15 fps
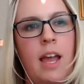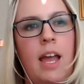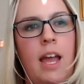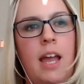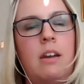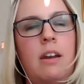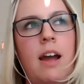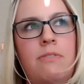
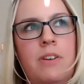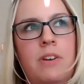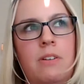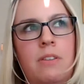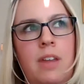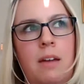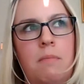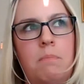And I
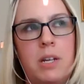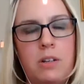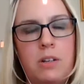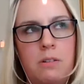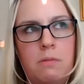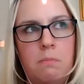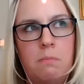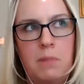feel that
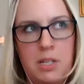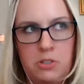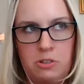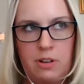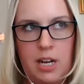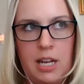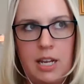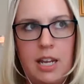peer
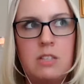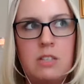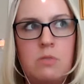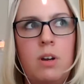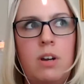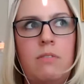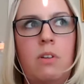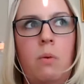mentoring
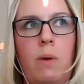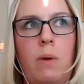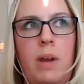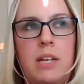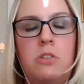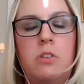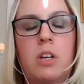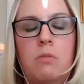is one of the
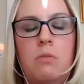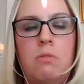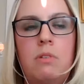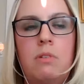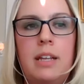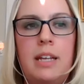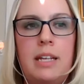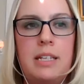ways you can
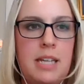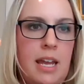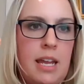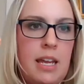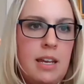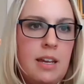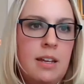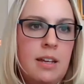really
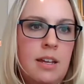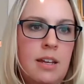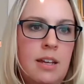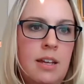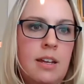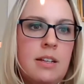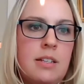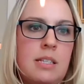take
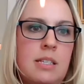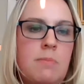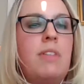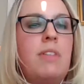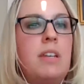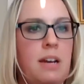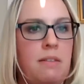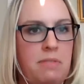some
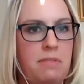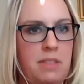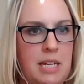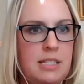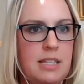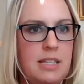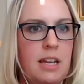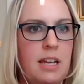of the tough
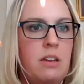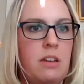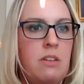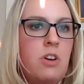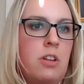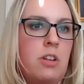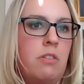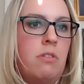things that
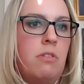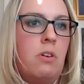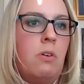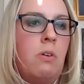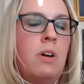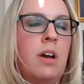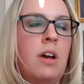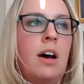you've gone
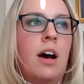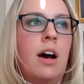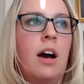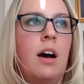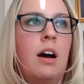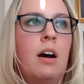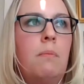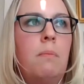through
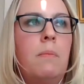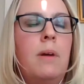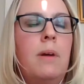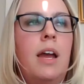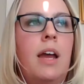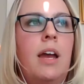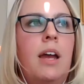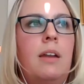
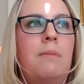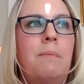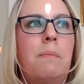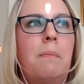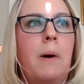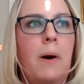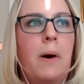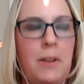and
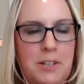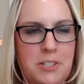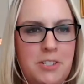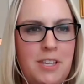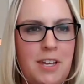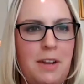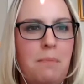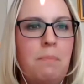
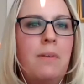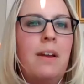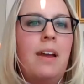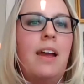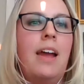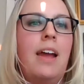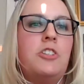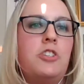polish them
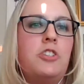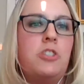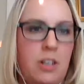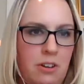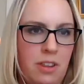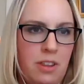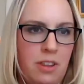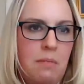and
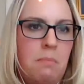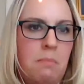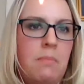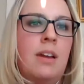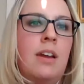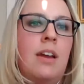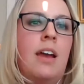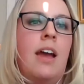share them
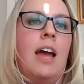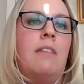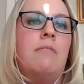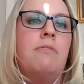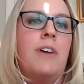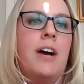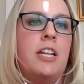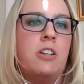
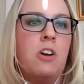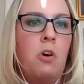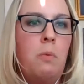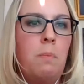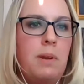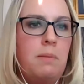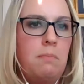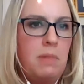and find
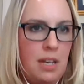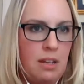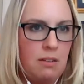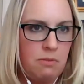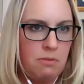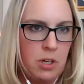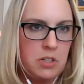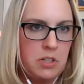hope and meaning
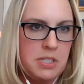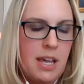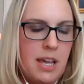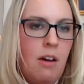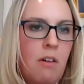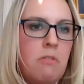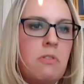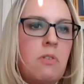for
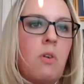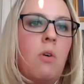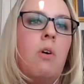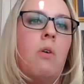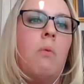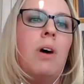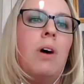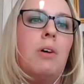yourself,
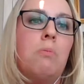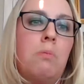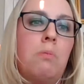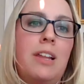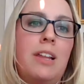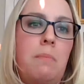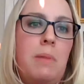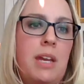while
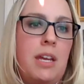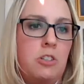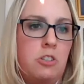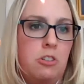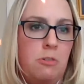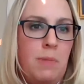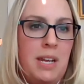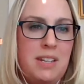really being a
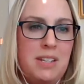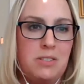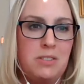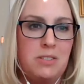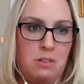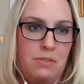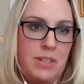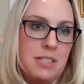tremendous
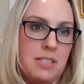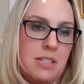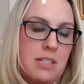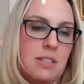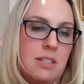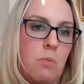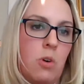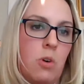service to
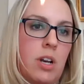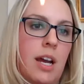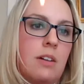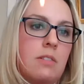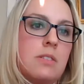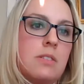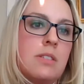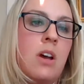someone
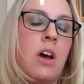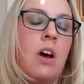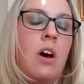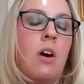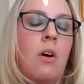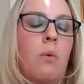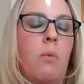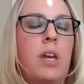else.
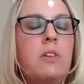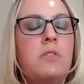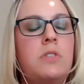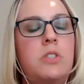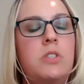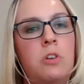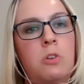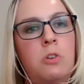We
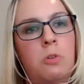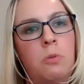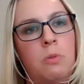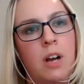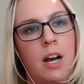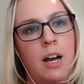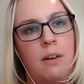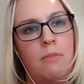use two
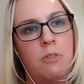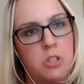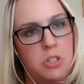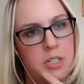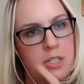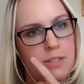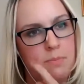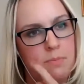
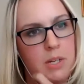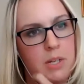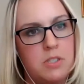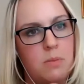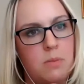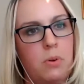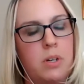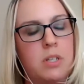versions of peer
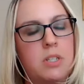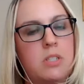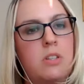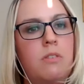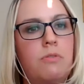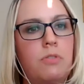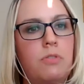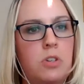support. So
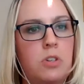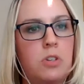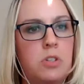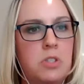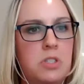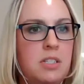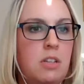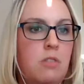the
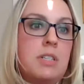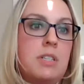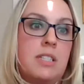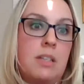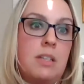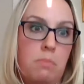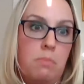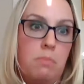first is the
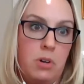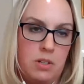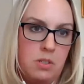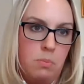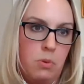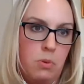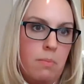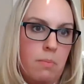reciprocal
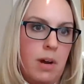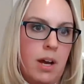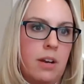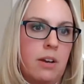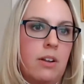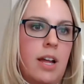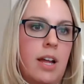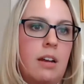peer
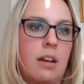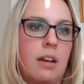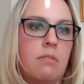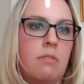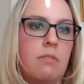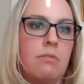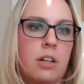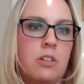support model out
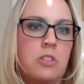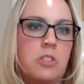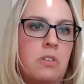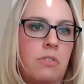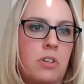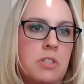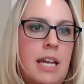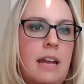of
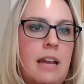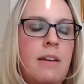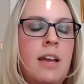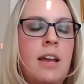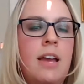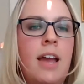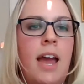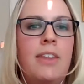Rutgers
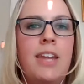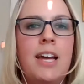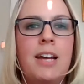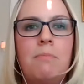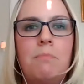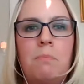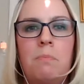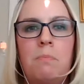University.
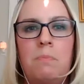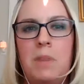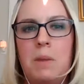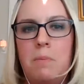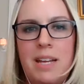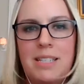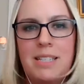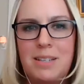And
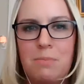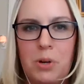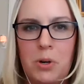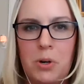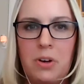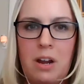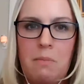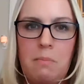the
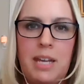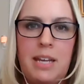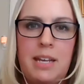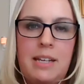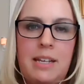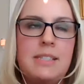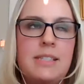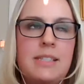basic
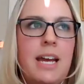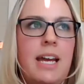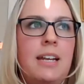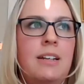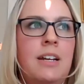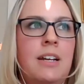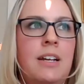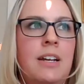program is
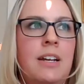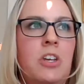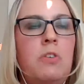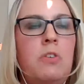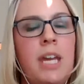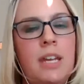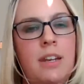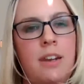that
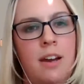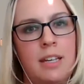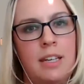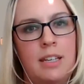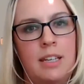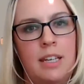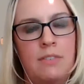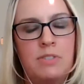you
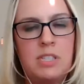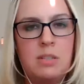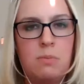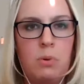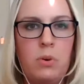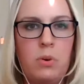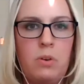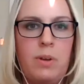cannot give
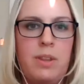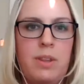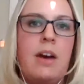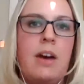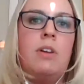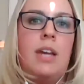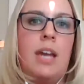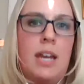support
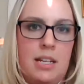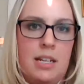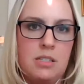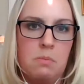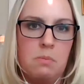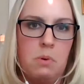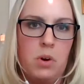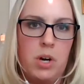without getting
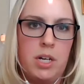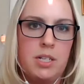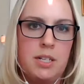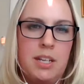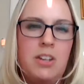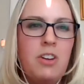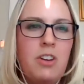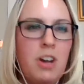
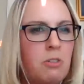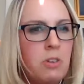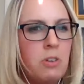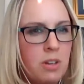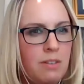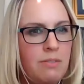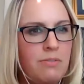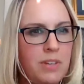support. You know how
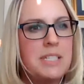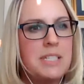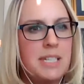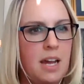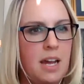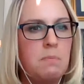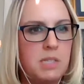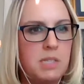good it feels
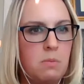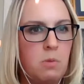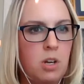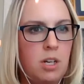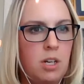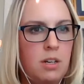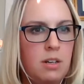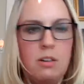to help
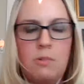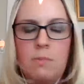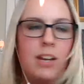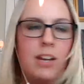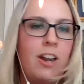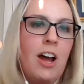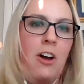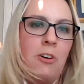someone? No
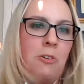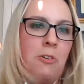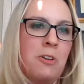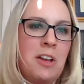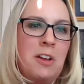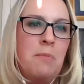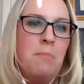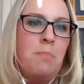matter how
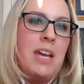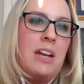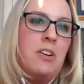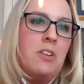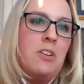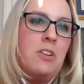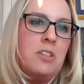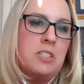
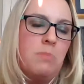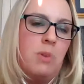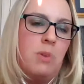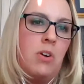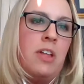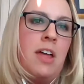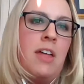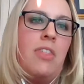big or
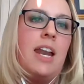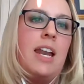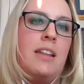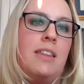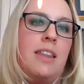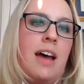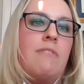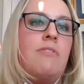small,
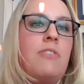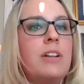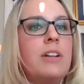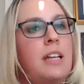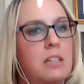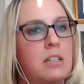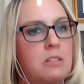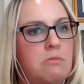that
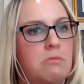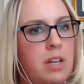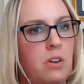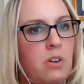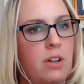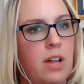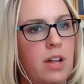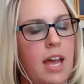feeling is
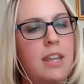real.